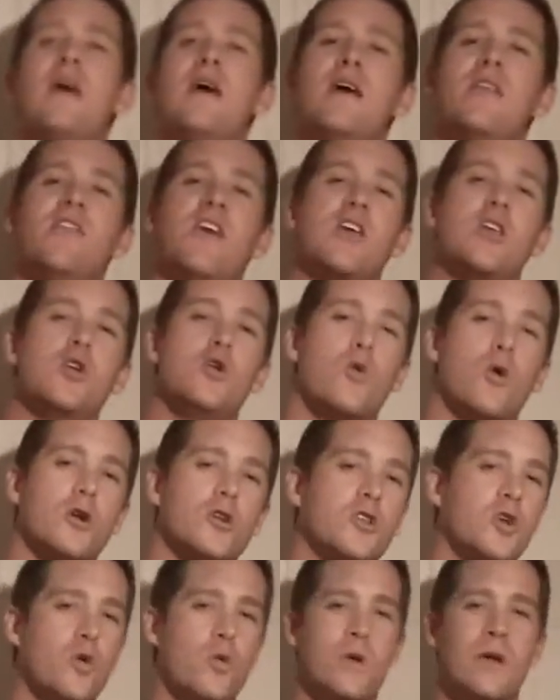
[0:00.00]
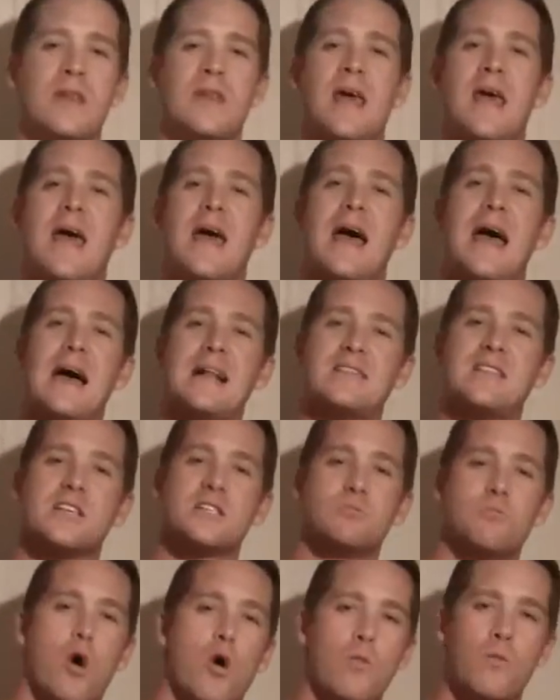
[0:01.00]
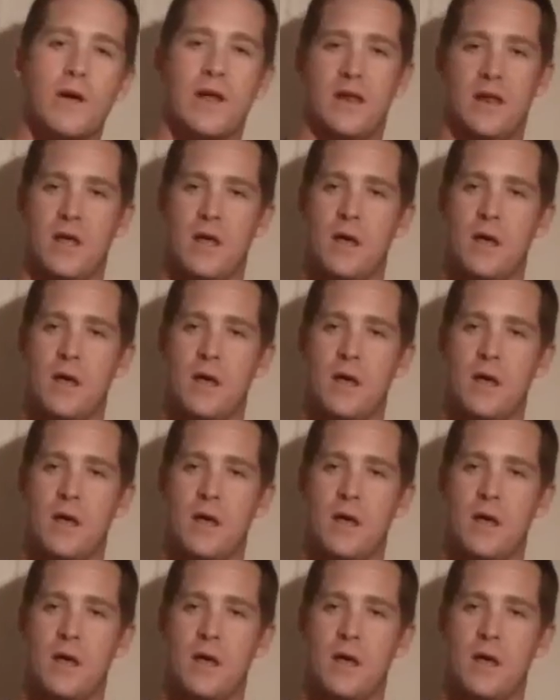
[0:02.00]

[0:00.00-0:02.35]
that you are doing at this moment.